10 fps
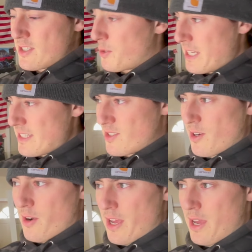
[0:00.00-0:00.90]
So let's
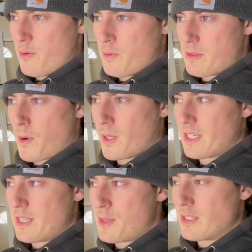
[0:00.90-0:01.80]
start with
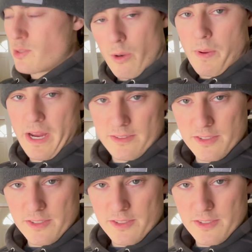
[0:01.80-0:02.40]
pulling the door panels